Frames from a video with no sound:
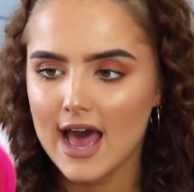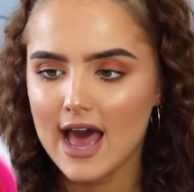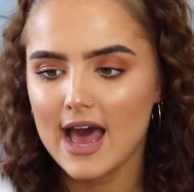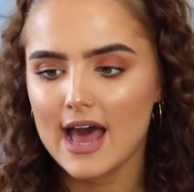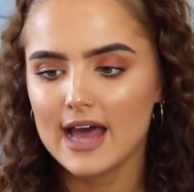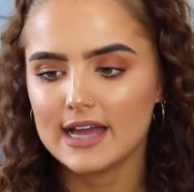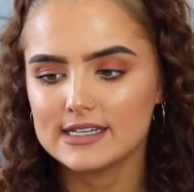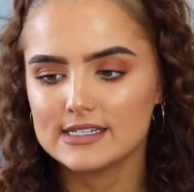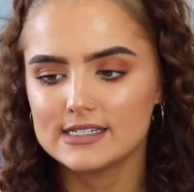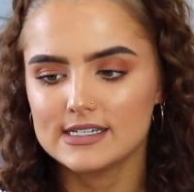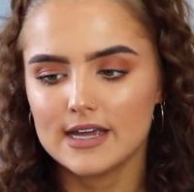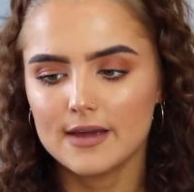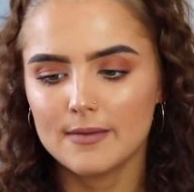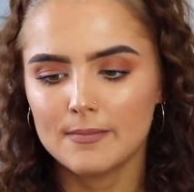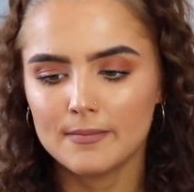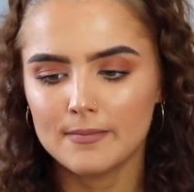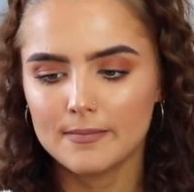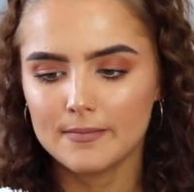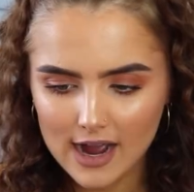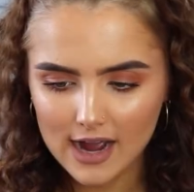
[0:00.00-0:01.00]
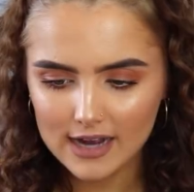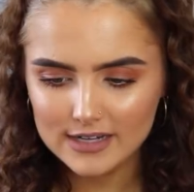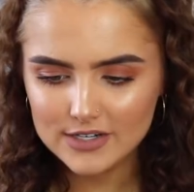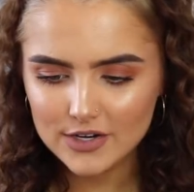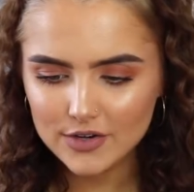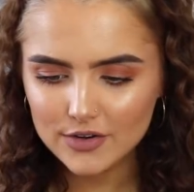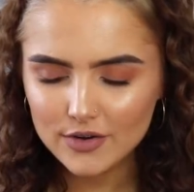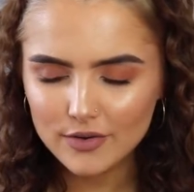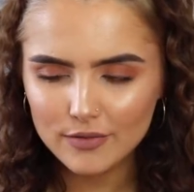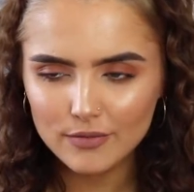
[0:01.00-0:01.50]
And I
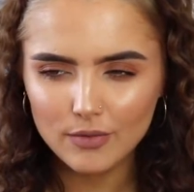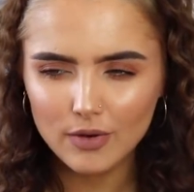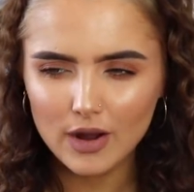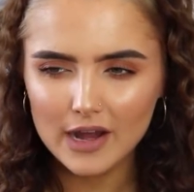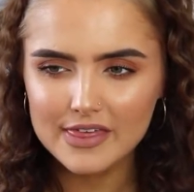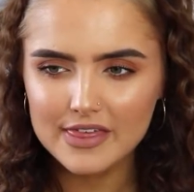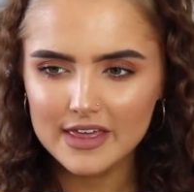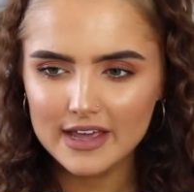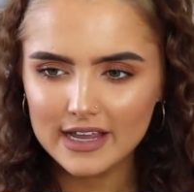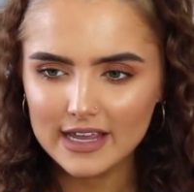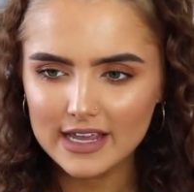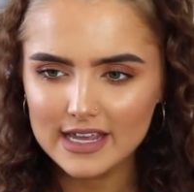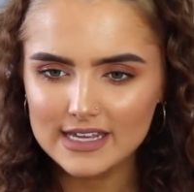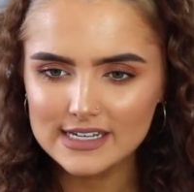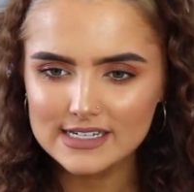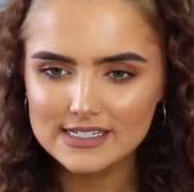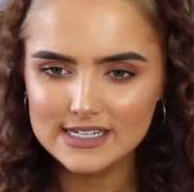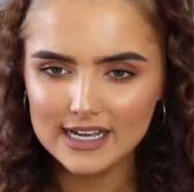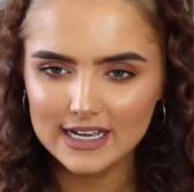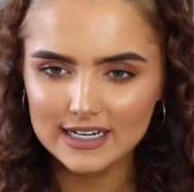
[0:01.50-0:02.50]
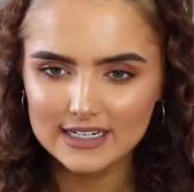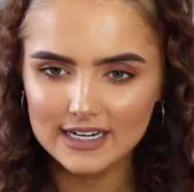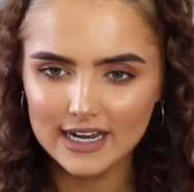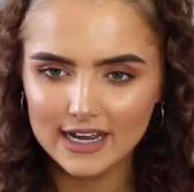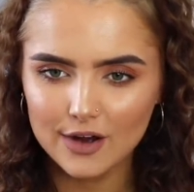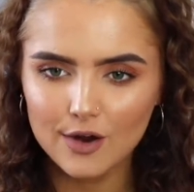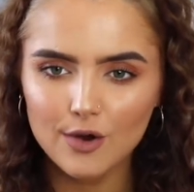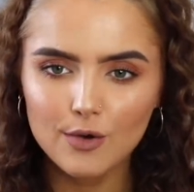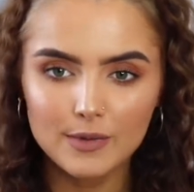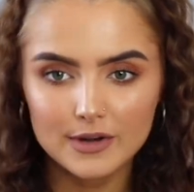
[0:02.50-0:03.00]
don't know, I think he said
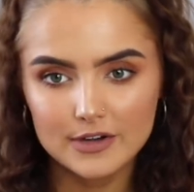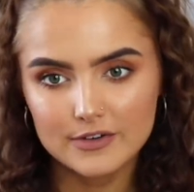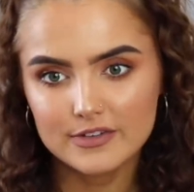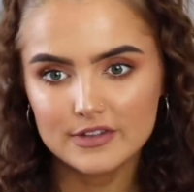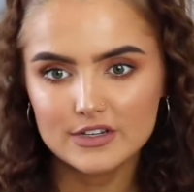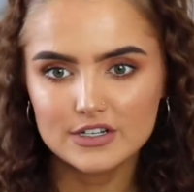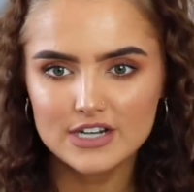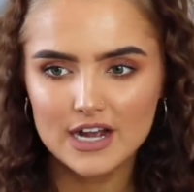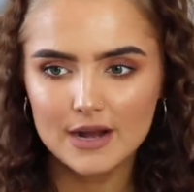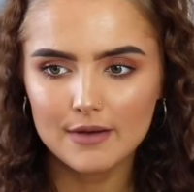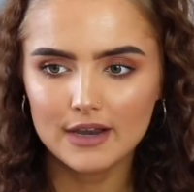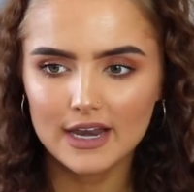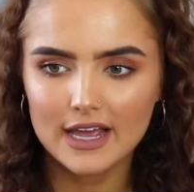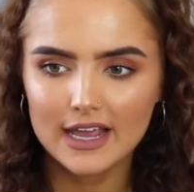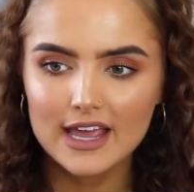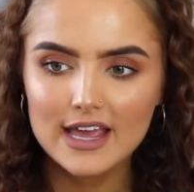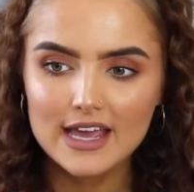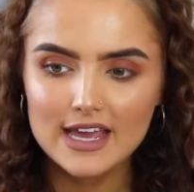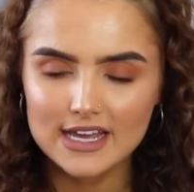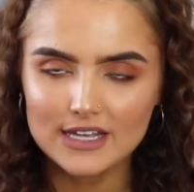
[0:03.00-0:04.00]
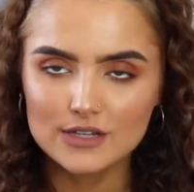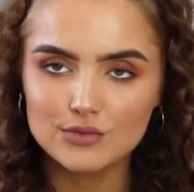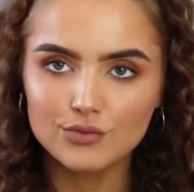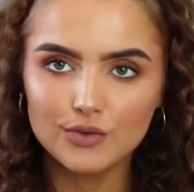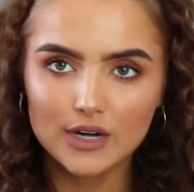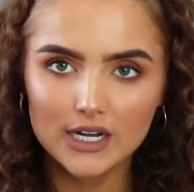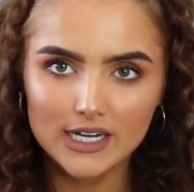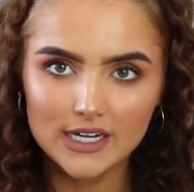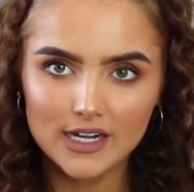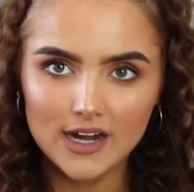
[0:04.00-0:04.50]
like, oh, when you're in the shower, like, it's
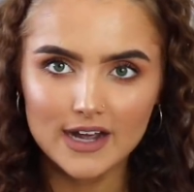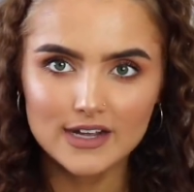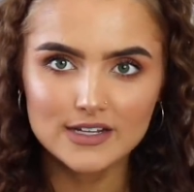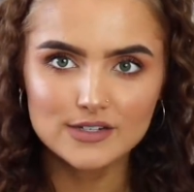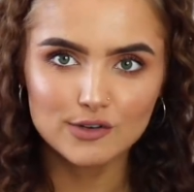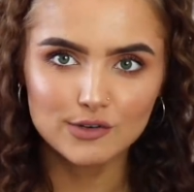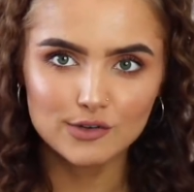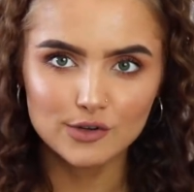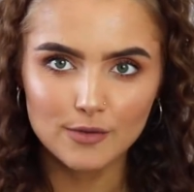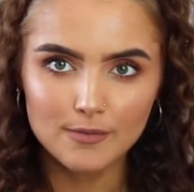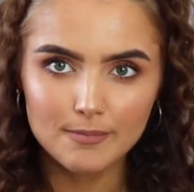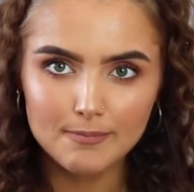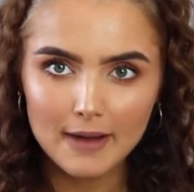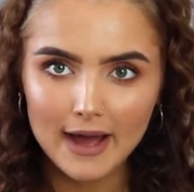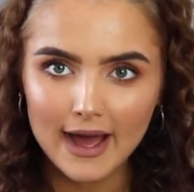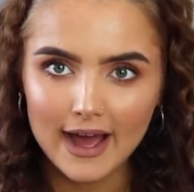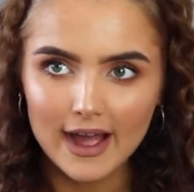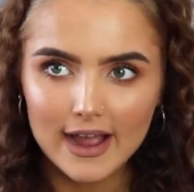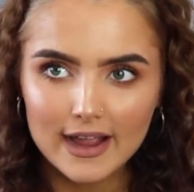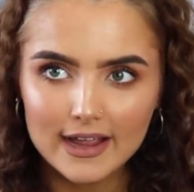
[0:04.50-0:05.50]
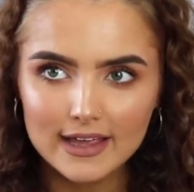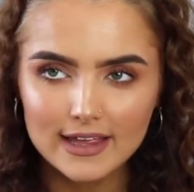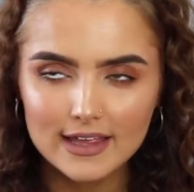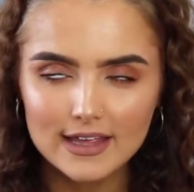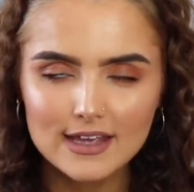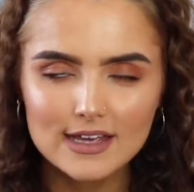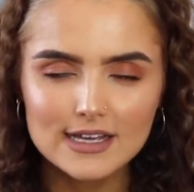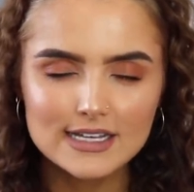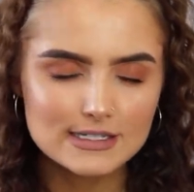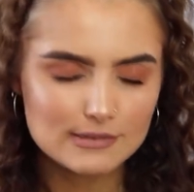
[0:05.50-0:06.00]
really nice on your back.
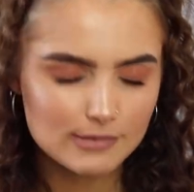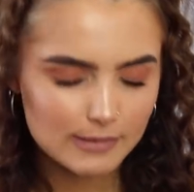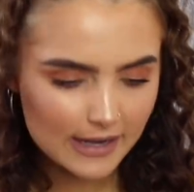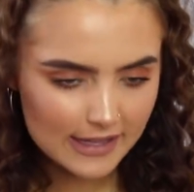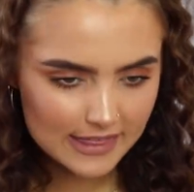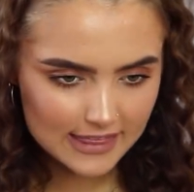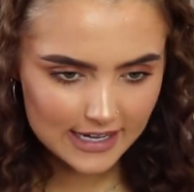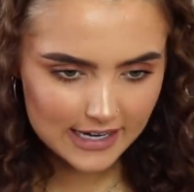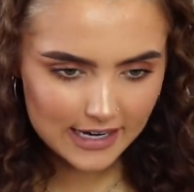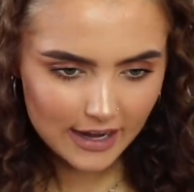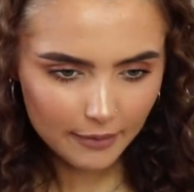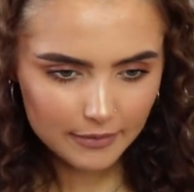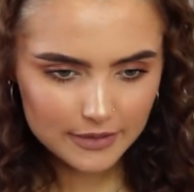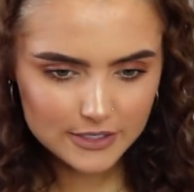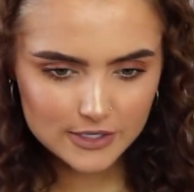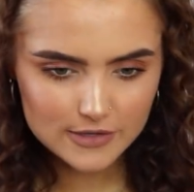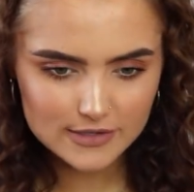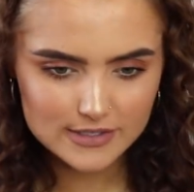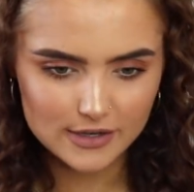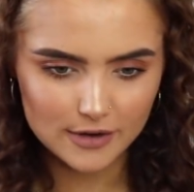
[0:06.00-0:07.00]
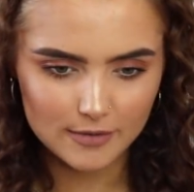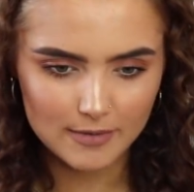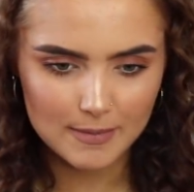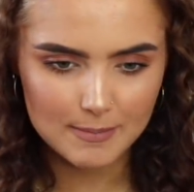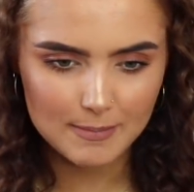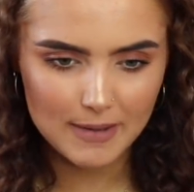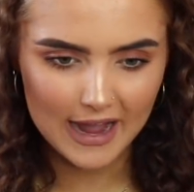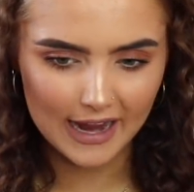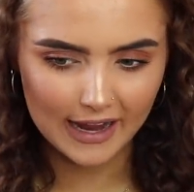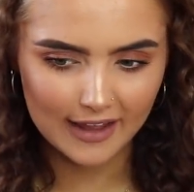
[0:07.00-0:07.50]
So I think I was using it on my
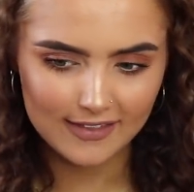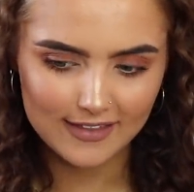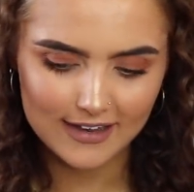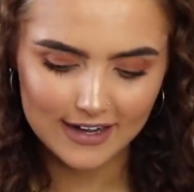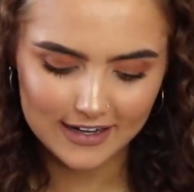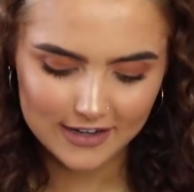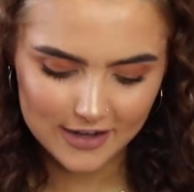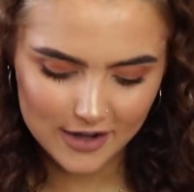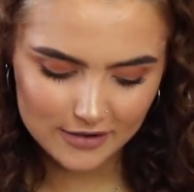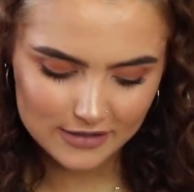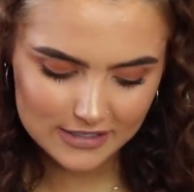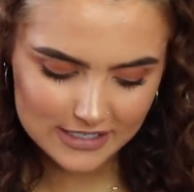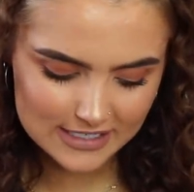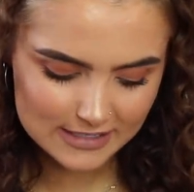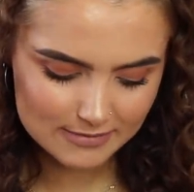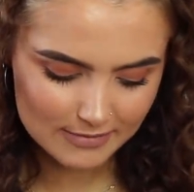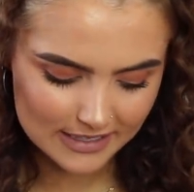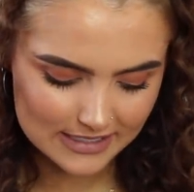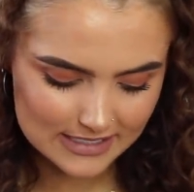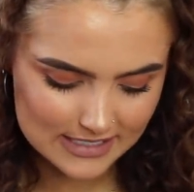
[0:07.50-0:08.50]
back, and then I noticed my